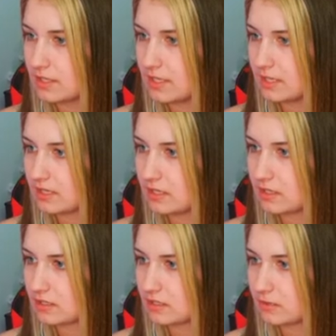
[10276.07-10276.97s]

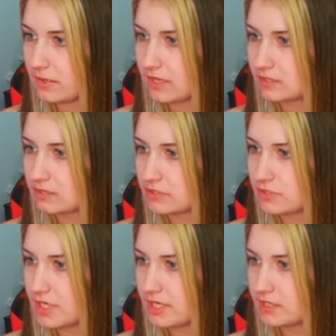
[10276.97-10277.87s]
a... Okay, let's
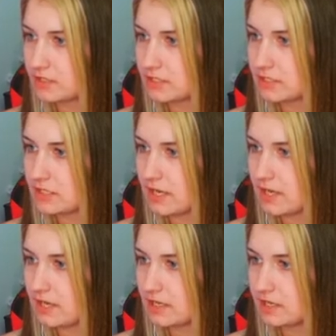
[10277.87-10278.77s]
try and get this
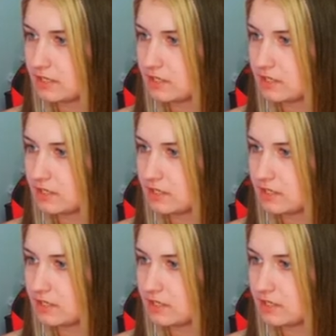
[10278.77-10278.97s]
guy.